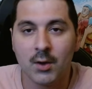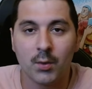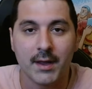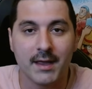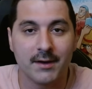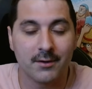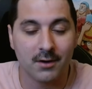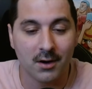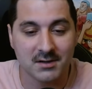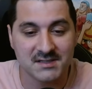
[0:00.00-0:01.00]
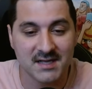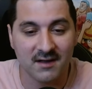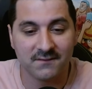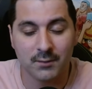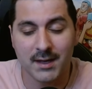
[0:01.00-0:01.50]
We hit her
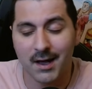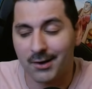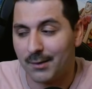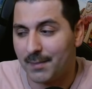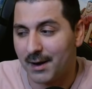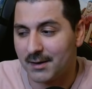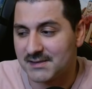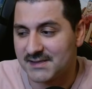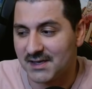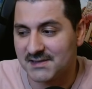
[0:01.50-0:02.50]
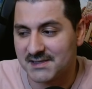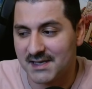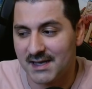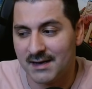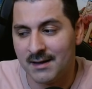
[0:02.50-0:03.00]
ourselves, we got her Paracel
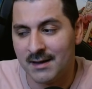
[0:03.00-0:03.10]
skin,